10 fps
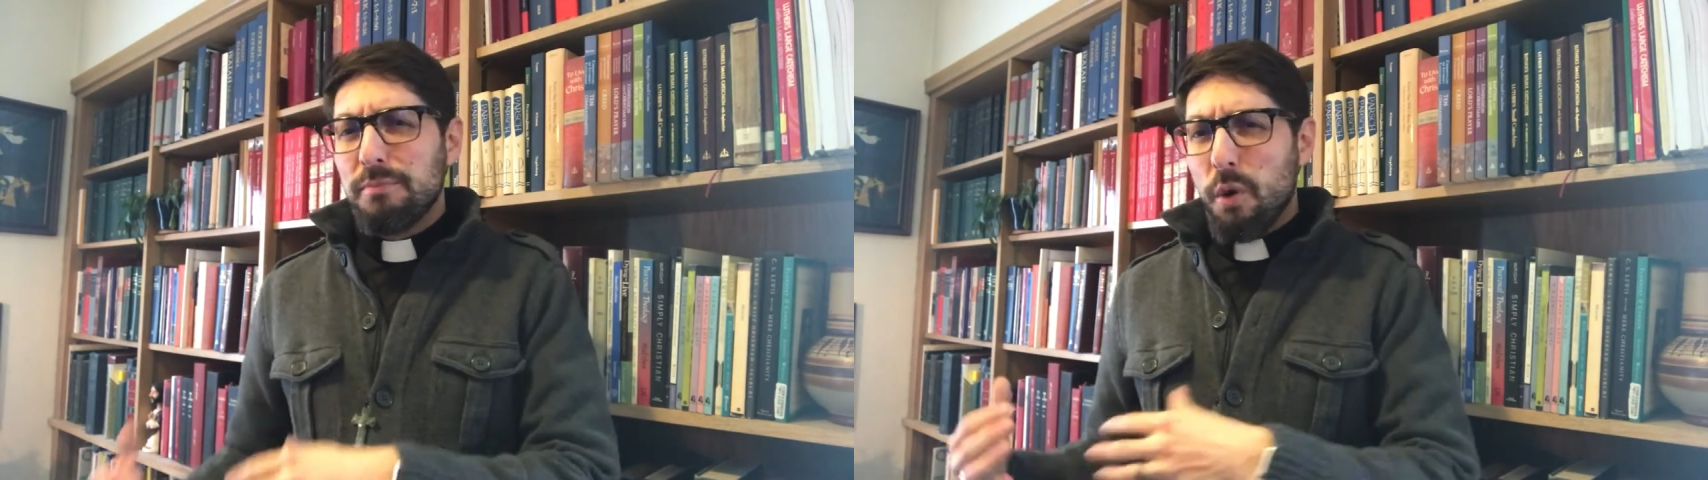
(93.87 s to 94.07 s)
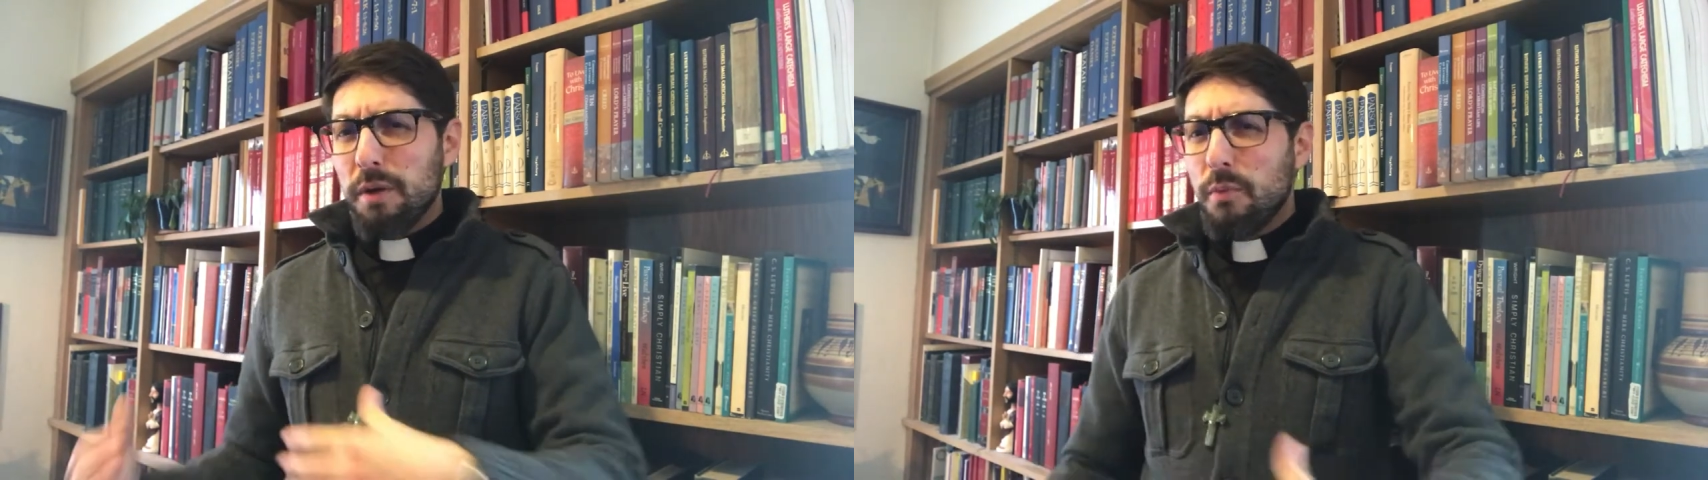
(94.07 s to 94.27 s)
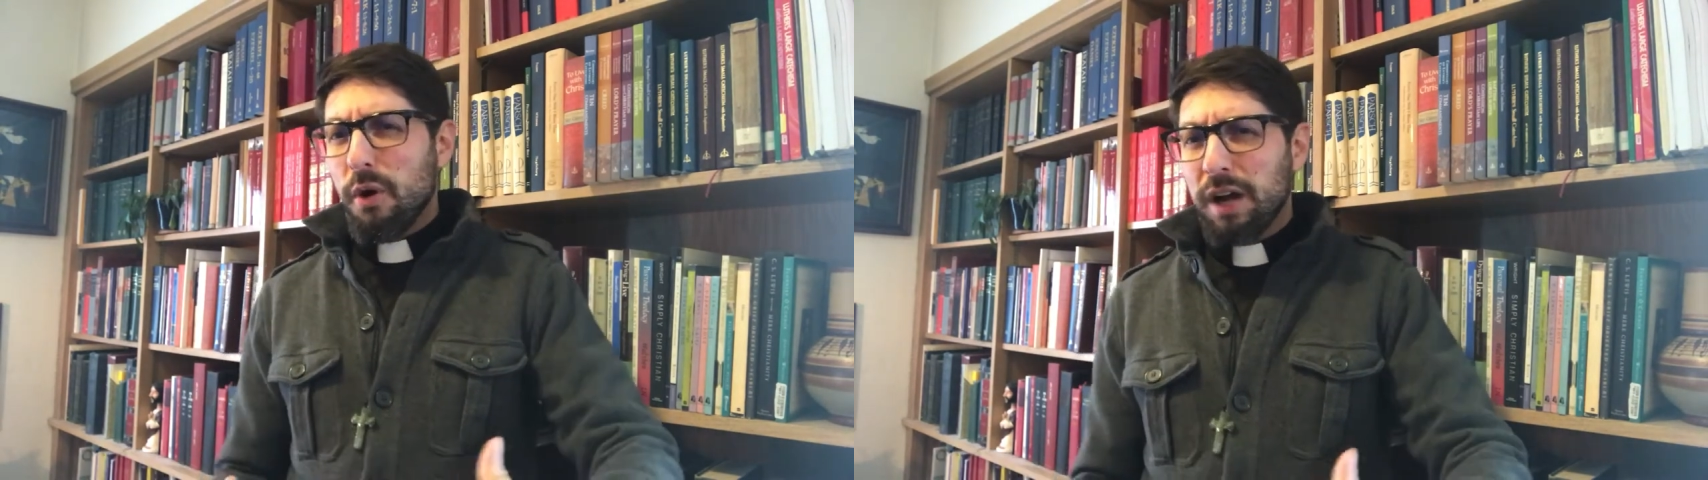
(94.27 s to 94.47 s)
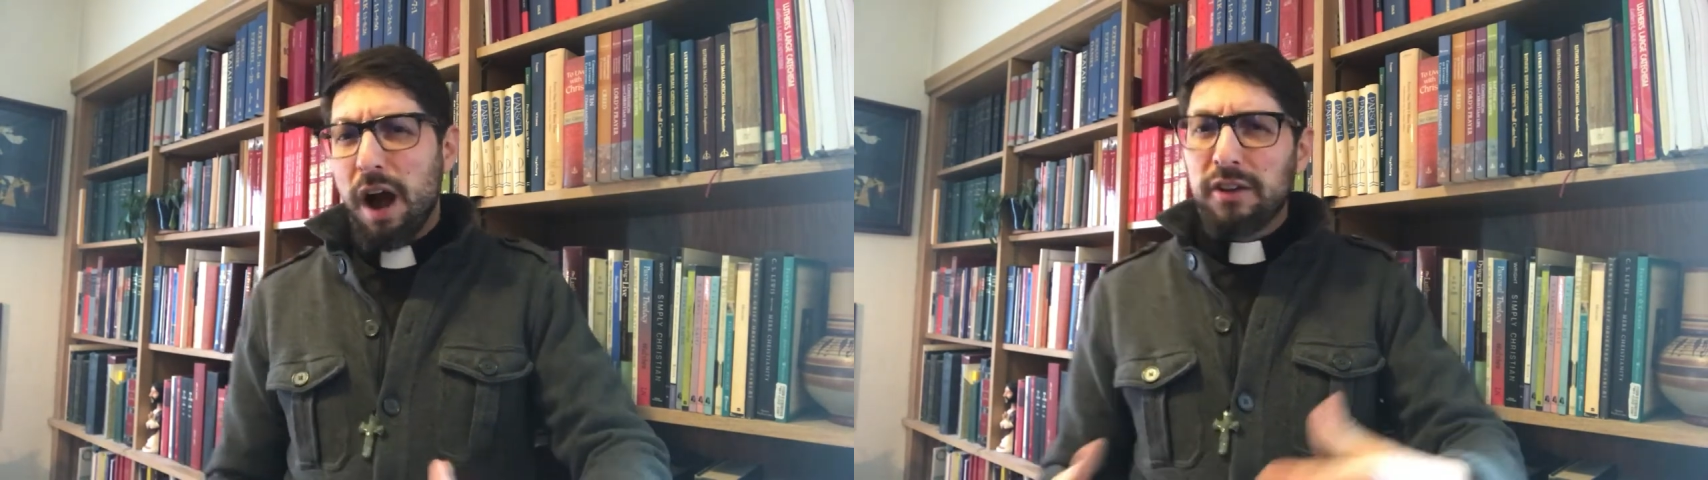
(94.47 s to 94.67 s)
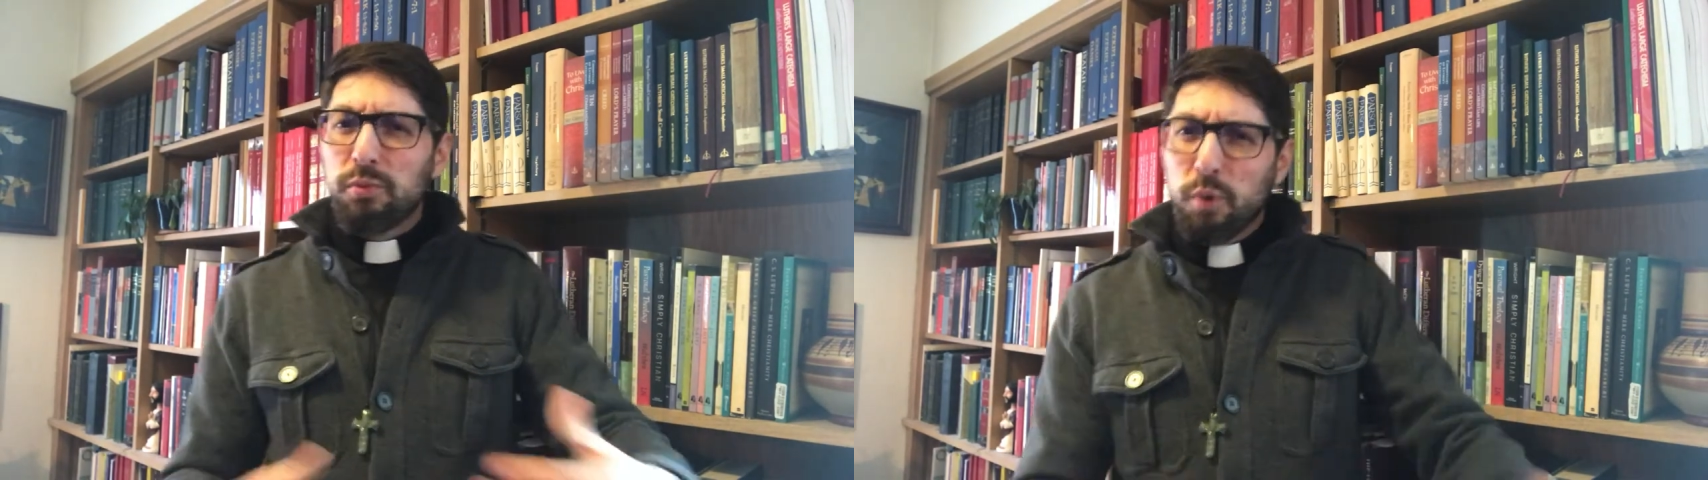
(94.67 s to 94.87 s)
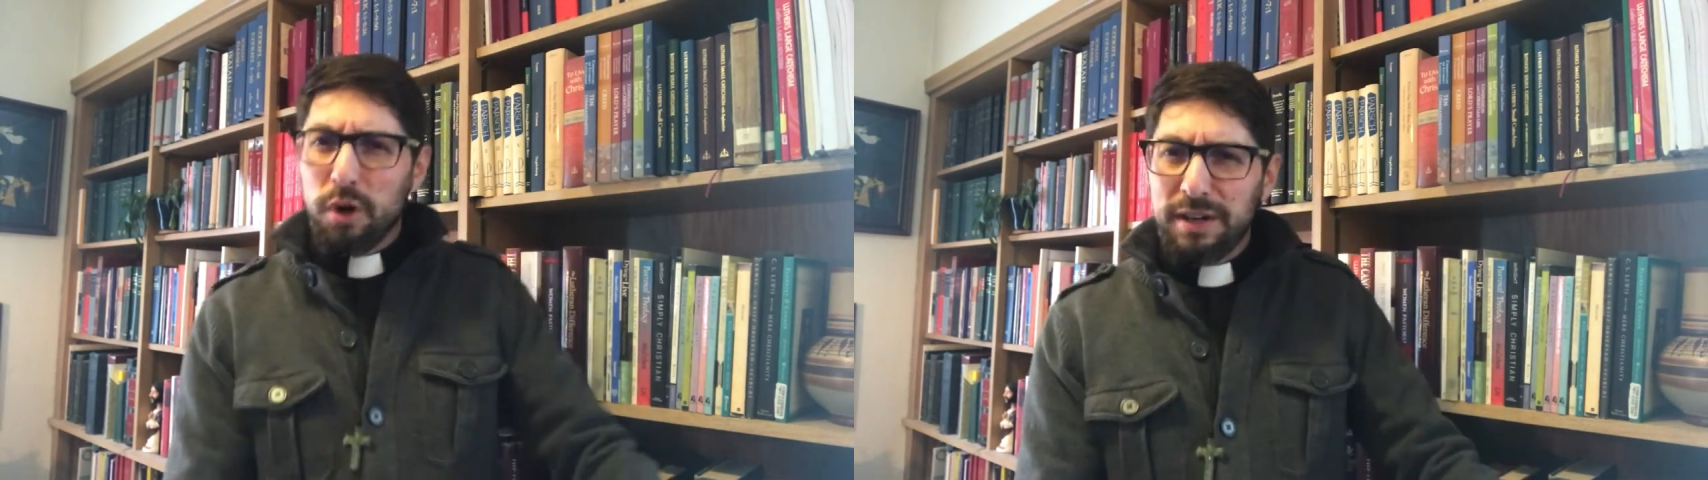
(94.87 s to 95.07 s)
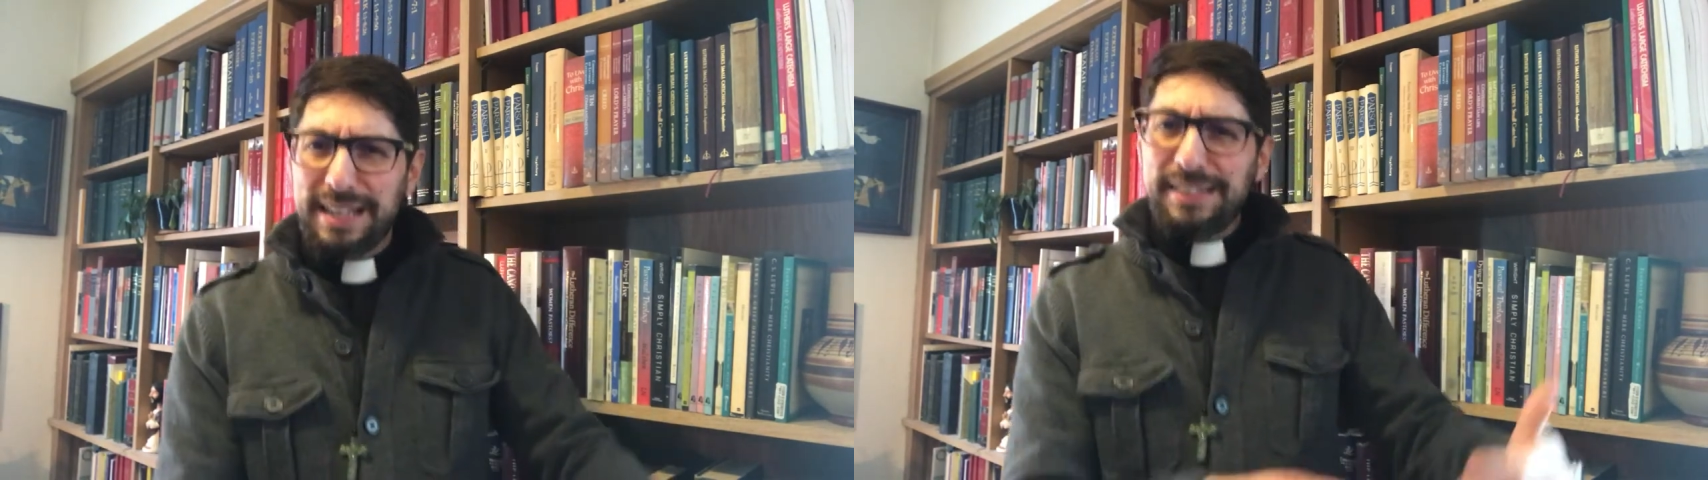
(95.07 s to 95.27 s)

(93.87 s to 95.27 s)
more and more God's word and